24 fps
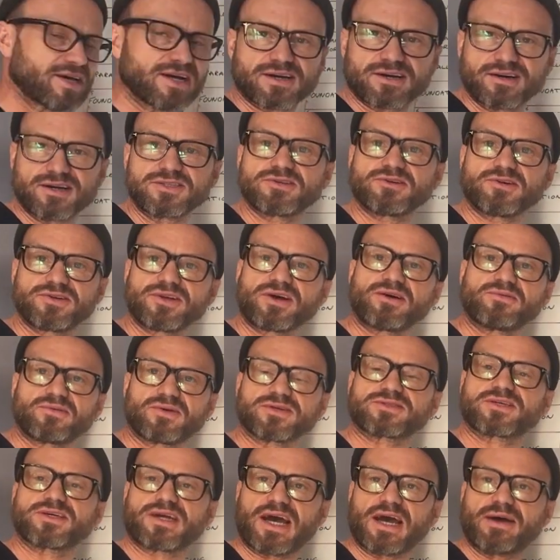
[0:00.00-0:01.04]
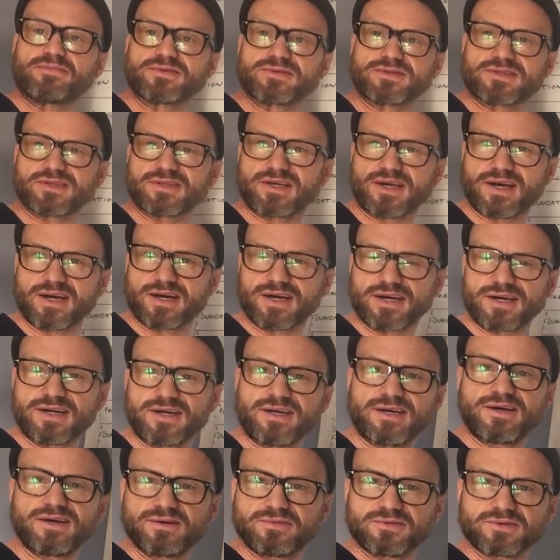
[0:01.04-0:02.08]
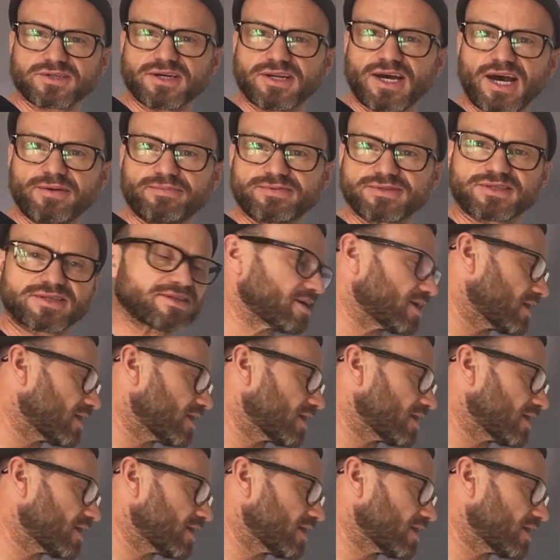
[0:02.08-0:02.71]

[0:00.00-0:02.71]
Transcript: with that, guys, you've got to know what's going to happen to the hair. What's going to happen to